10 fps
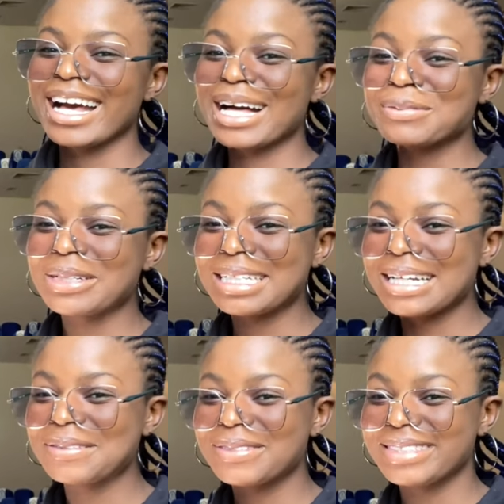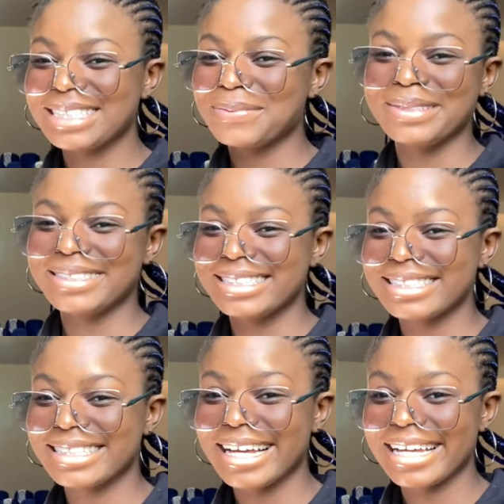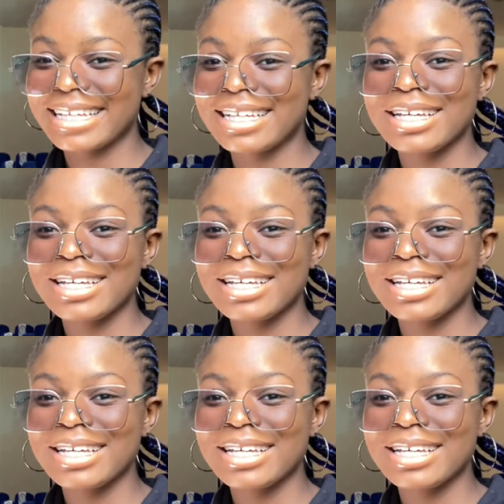I'm talking out of experience, guy.